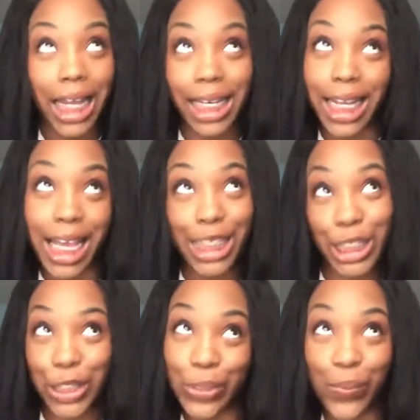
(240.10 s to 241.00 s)
Next
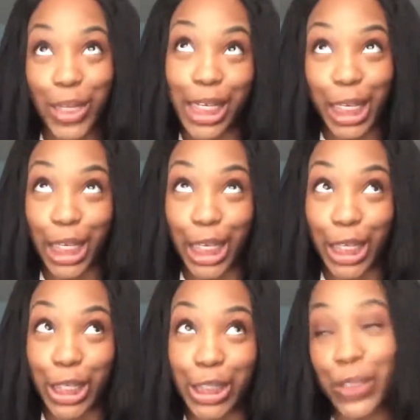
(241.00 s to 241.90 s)

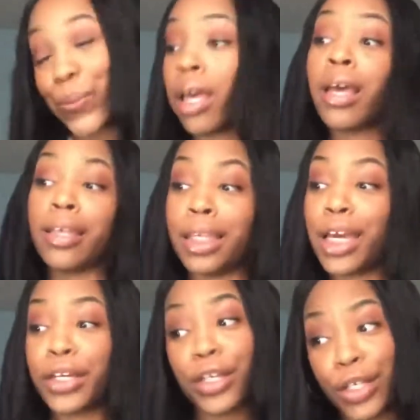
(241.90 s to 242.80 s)
sweeties. Yeah,
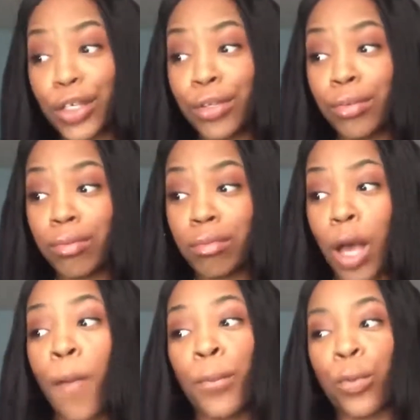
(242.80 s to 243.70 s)
you're cute,
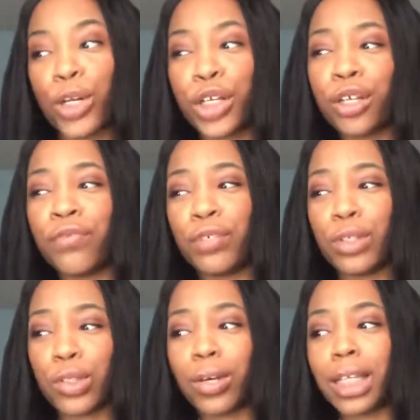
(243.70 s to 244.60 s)
but what are your
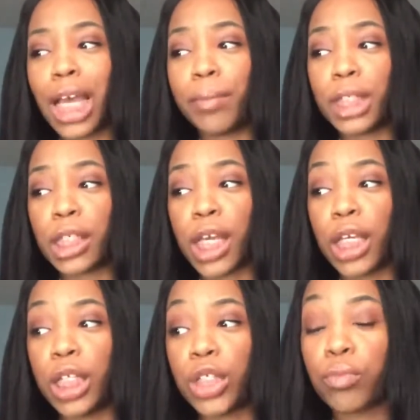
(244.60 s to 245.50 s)
views on climate change?